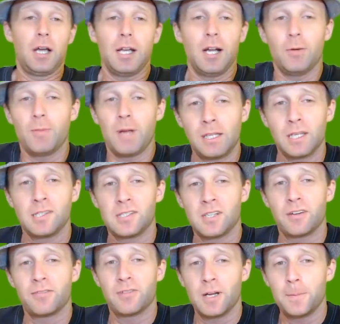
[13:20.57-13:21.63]
you know, you don't make
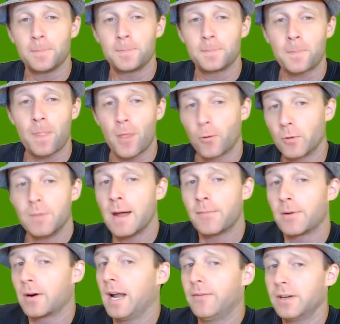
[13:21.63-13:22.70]
this stuff up.
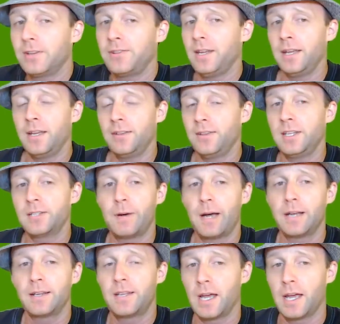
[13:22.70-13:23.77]
Remember, everything in these
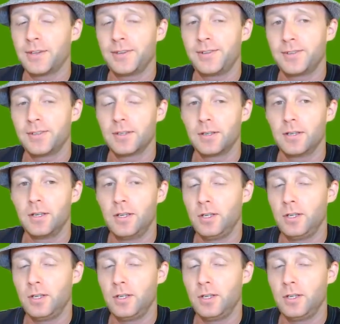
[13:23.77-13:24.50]
podcasts